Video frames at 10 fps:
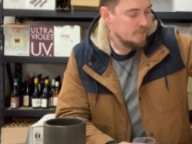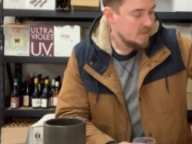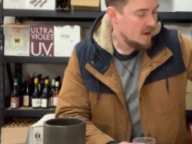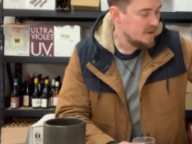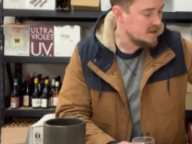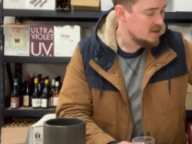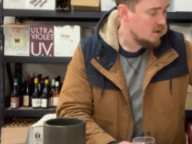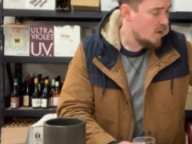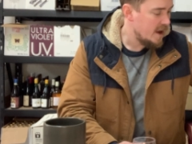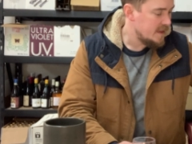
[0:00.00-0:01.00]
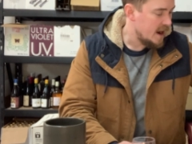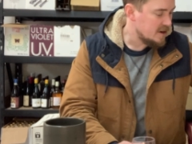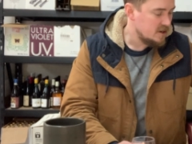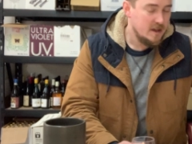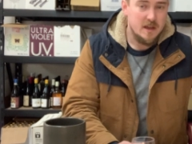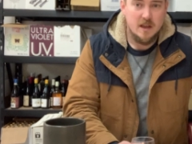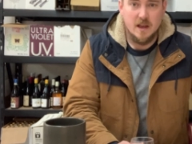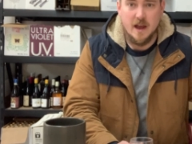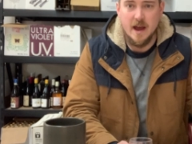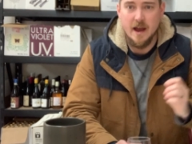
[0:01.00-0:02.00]
Now this is a wine that actually
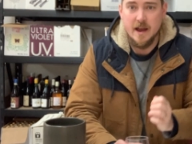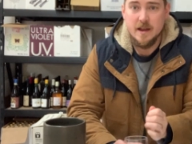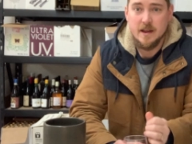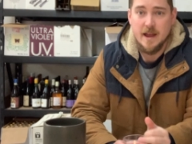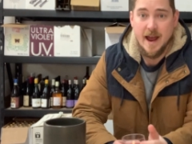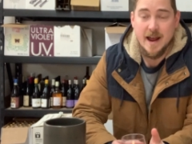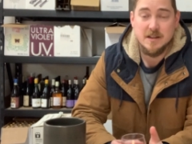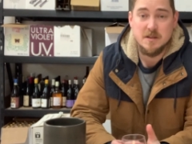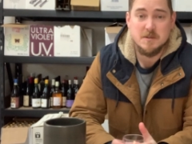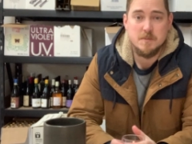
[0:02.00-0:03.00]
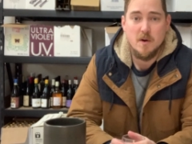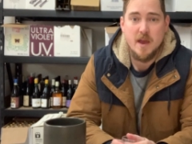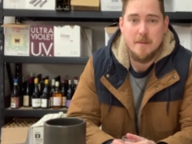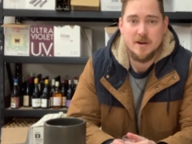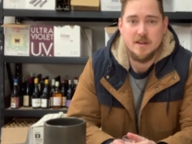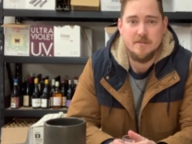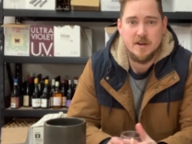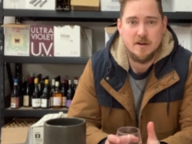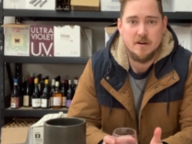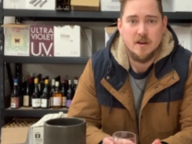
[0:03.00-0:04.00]
had some smoke happen in the
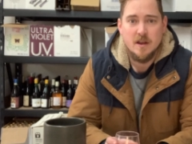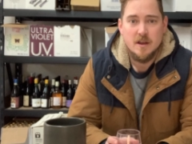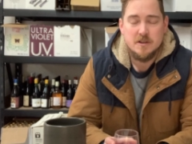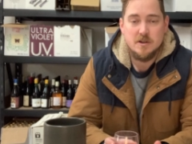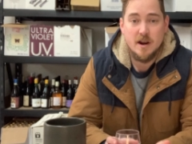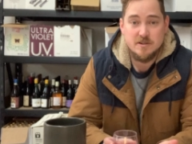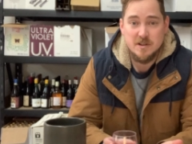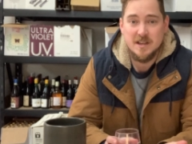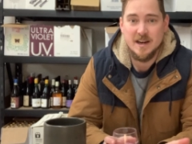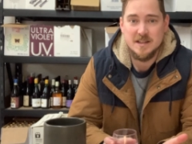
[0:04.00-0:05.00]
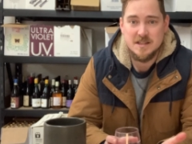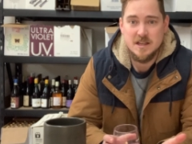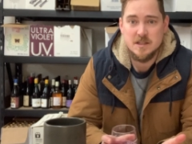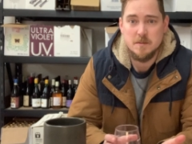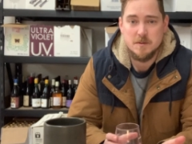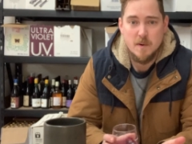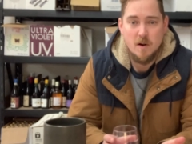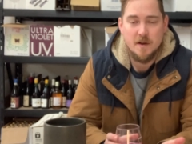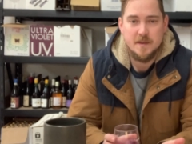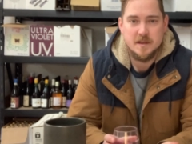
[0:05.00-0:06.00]
vineyard, so you're actually gonna see some
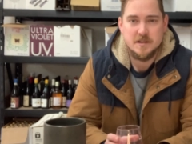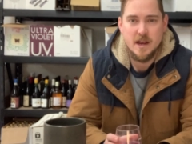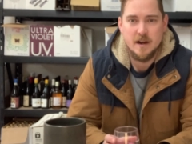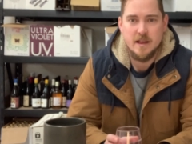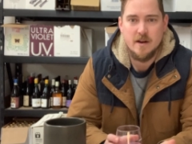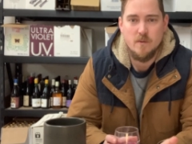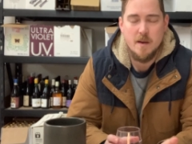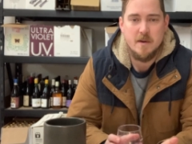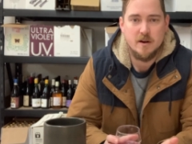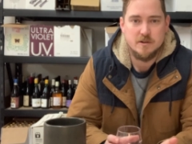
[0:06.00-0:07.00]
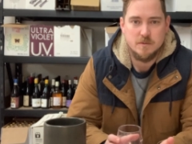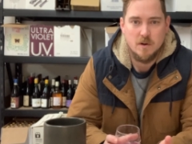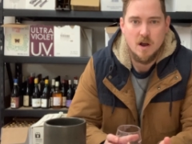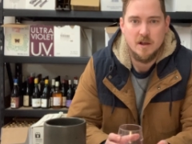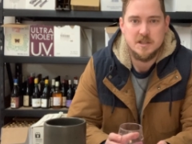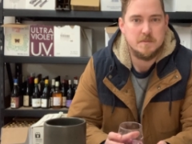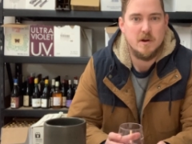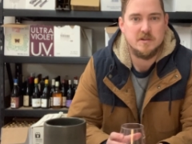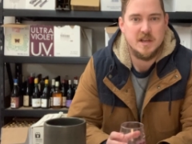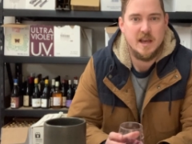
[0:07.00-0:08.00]
smoke on this, and a lot of winemakers will call it
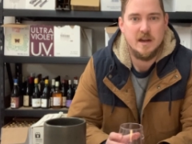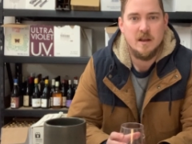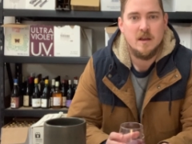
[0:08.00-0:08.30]
smoke taint,